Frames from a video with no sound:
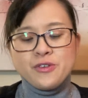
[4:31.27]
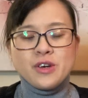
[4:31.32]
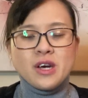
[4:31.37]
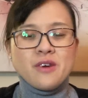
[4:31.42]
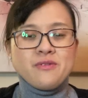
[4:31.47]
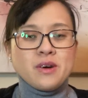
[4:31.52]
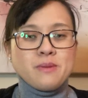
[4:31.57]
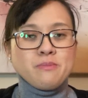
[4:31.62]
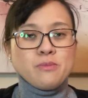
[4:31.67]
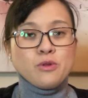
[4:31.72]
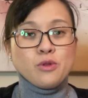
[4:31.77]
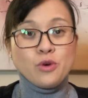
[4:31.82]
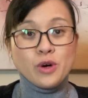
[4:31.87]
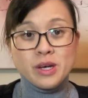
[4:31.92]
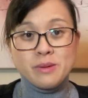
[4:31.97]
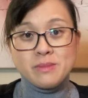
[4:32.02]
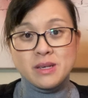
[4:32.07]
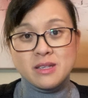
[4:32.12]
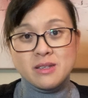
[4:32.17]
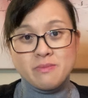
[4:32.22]
have
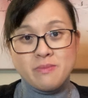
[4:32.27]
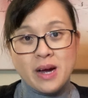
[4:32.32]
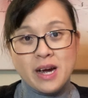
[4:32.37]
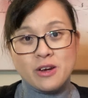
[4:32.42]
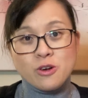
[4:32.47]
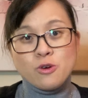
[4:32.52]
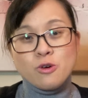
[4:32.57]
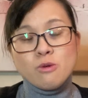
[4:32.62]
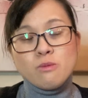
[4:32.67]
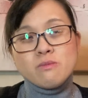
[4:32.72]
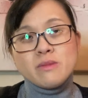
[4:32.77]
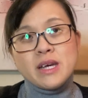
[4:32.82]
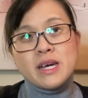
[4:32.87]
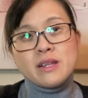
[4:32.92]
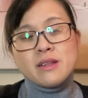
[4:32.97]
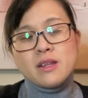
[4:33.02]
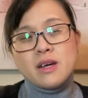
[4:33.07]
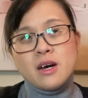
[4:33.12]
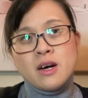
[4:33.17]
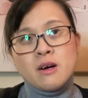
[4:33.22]
employment back home,
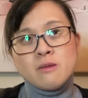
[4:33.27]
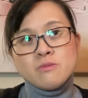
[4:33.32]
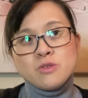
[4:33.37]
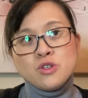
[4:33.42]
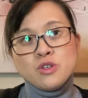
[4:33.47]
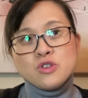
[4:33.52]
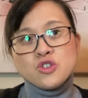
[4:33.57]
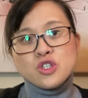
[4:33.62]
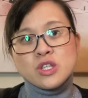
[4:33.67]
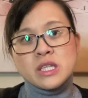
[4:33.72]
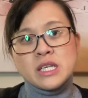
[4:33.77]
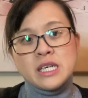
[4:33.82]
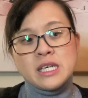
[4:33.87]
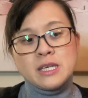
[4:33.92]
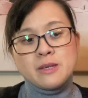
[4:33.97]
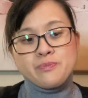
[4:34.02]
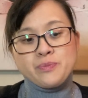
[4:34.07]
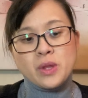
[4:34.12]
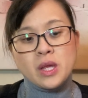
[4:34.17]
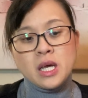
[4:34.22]
then usually